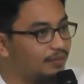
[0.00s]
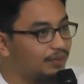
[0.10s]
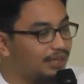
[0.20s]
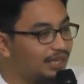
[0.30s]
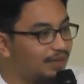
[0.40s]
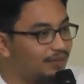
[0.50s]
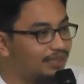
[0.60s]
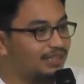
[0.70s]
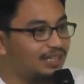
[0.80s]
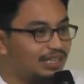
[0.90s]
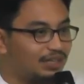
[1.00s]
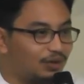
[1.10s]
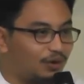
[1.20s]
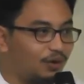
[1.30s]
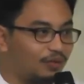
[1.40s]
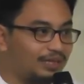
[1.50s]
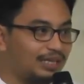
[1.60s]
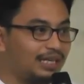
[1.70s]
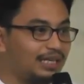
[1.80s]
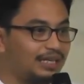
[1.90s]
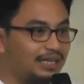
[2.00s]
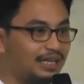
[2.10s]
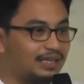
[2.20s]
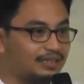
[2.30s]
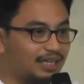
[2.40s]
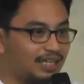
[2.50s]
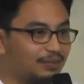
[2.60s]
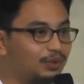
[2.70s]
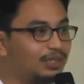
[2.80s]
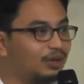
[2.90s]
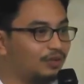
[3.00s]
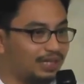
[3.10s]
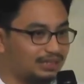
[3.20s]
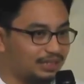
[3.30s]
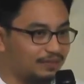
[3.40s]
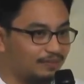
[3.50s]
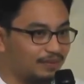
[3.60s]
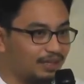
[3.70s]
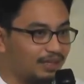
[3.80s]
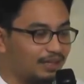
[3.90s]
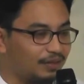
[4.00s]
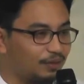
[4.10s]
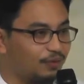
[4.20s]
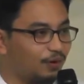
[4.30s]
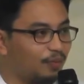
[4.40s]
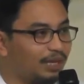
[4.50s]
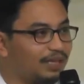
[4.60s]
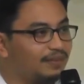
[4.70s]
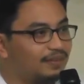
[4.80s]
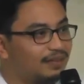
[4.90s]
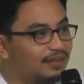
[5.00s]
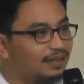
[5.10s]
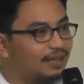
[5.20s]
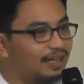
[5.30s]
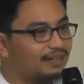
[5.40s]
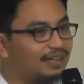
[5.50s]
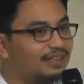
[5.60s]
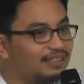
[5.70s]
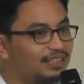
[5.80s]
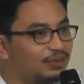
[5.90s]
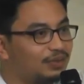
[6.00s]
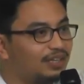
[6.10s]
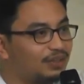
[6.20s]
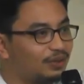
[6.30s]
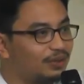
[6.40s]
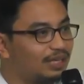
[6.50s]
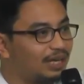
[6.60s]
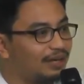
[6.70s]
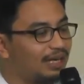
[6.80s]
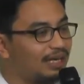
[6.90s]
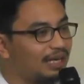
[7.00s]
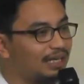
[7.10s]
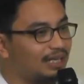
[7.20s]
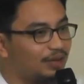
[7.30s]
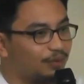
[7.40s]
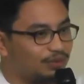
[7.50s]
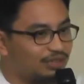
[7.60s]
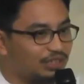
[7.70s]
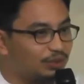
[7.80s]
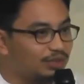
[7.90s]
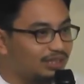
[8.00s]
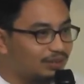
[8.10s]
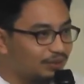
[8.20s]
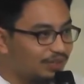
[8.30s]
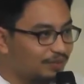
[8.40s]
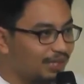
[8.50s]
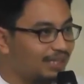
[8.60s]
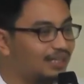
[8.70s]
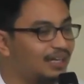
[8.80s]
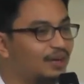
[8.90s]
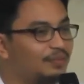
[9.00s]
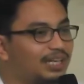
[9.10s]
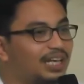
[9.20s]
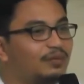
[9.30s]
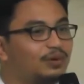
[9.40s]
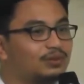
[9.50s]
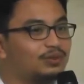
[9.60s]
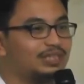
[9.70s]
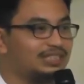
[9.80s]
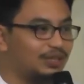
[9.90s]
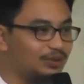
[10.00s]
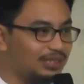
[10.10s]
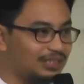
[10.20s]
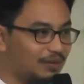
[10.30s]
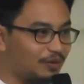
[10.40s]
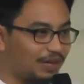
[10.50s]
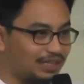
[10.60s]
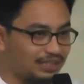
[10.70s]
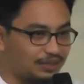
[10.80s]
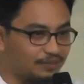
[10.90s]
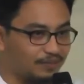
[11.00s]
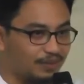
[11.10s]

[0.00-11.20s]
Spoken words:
became the son-in-law of the reigning king, Iskandar Muda of Aceh. So from his ascendancy to the throne, now Al-Raniri, who was the tutor to this man, became also the Sheikhul Islam of Aceh.